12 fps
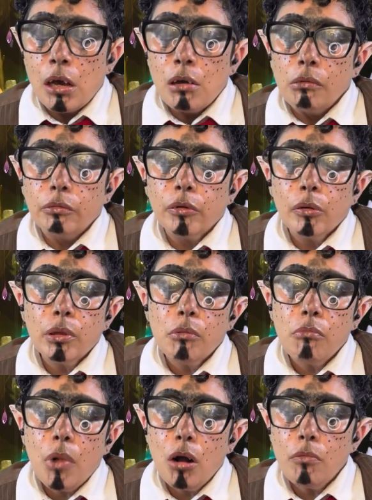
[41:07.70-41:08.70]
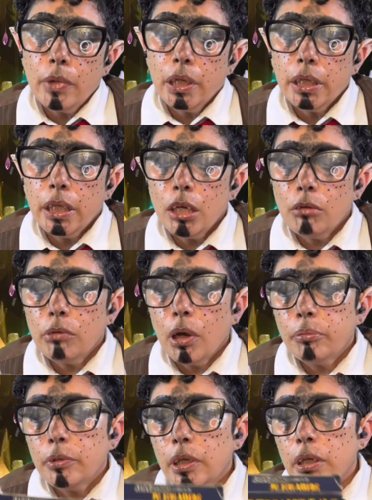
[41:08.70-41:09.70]
From the moment he
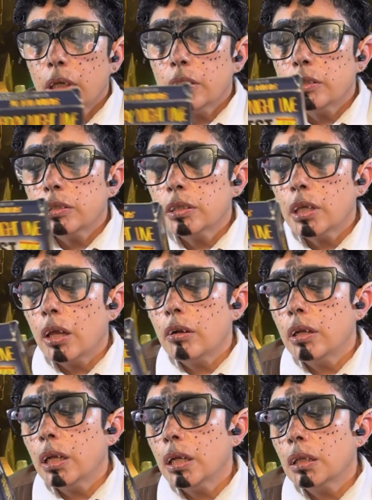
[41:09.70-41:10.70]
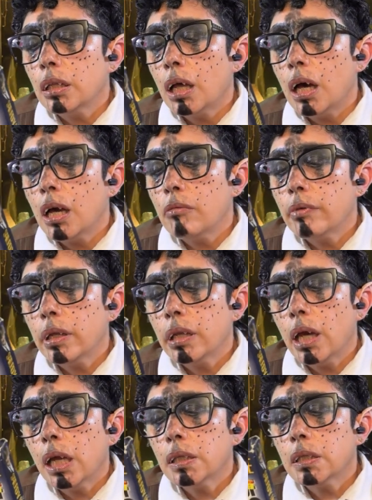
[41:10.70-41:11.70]
erupted onto Saturday Night Live in
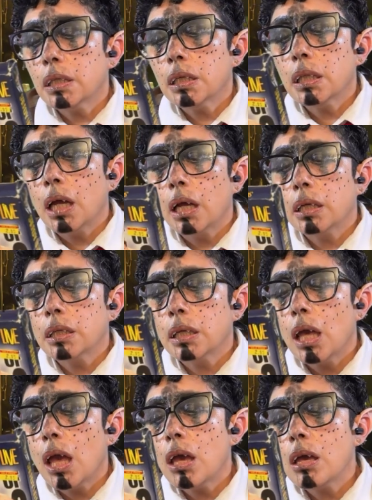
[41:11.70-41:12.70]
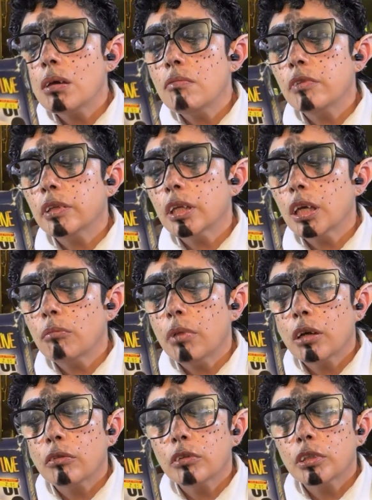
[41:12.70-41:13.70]
1990, everything
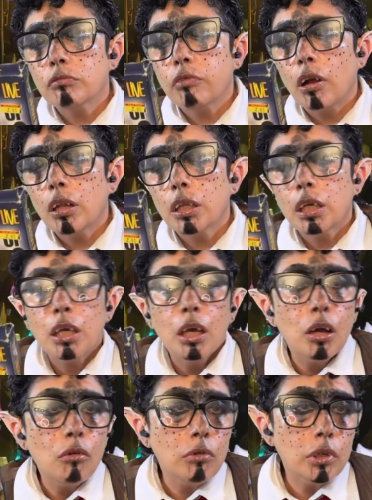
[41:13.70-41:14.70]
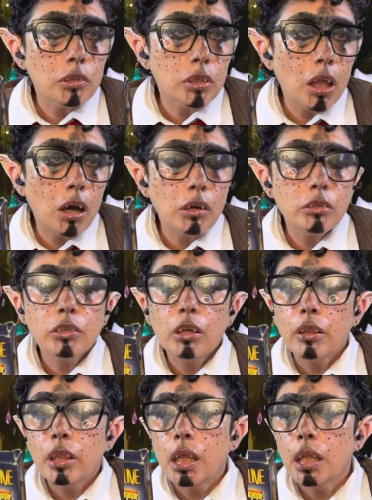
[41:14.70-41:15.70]
about Chris Farley was larger
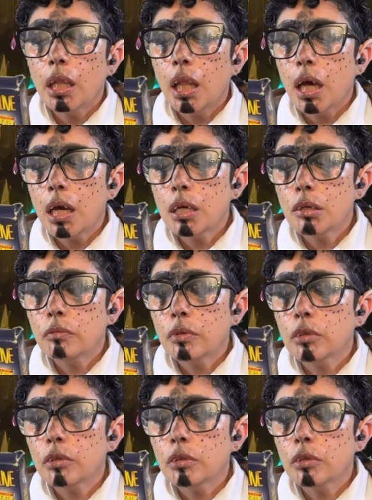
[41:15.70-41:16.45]
than life.